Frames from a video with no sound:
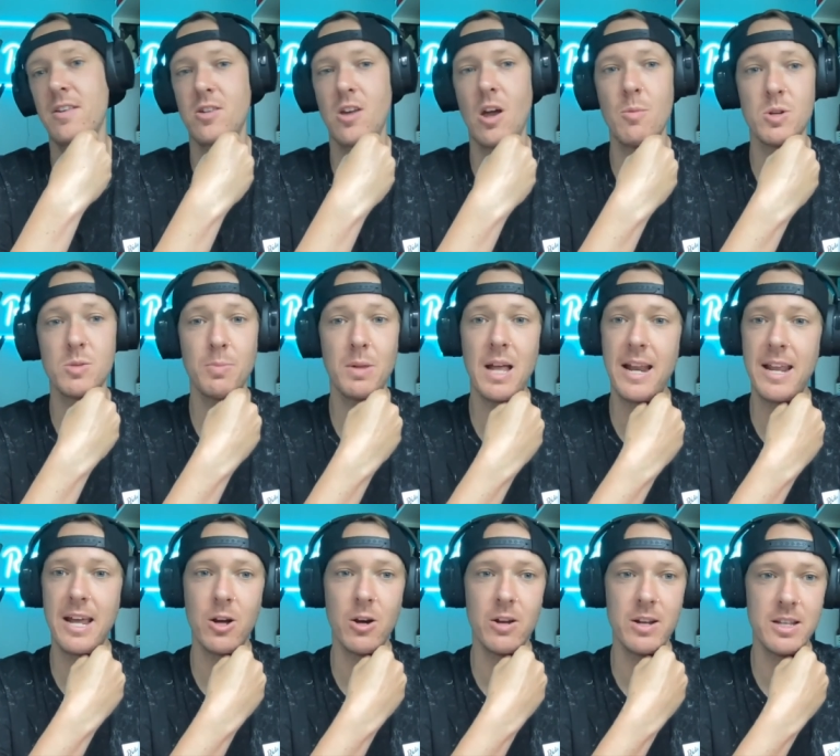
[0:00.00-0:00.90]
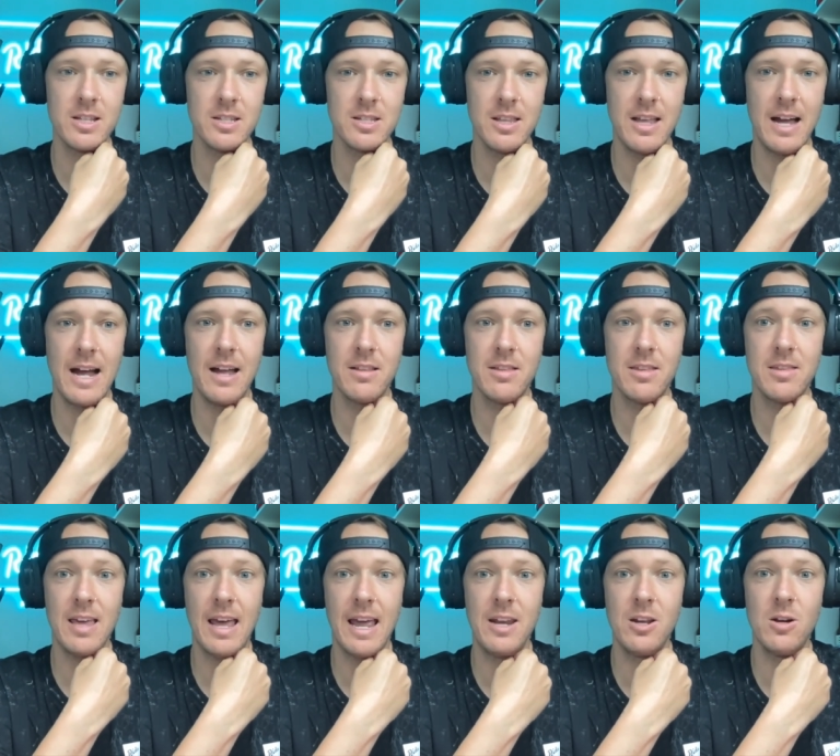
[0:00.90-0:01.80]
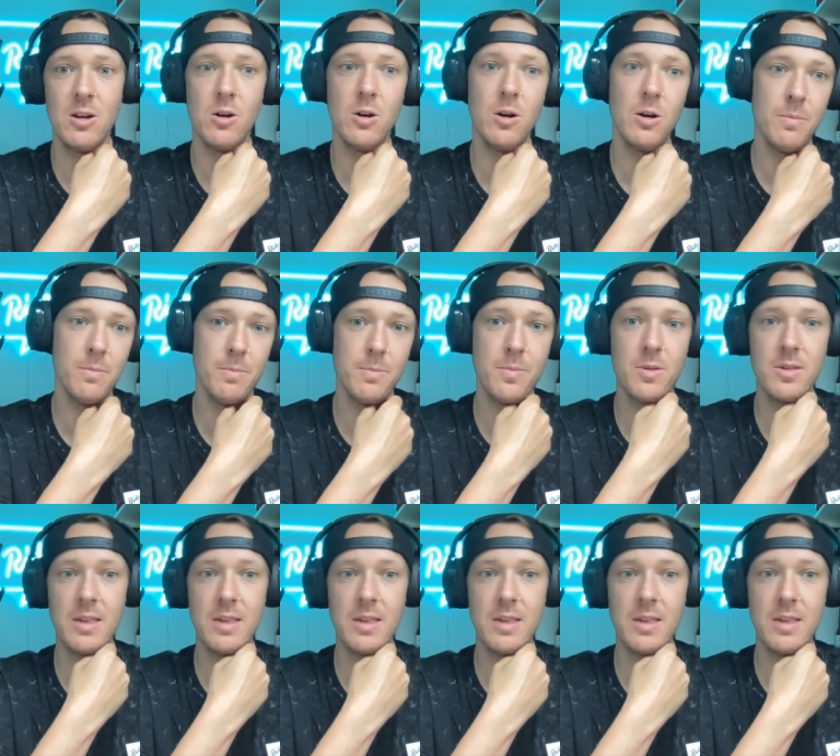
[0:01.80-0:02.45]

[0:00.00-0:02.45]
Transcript: so much planning gone into that and setting it up, yeah,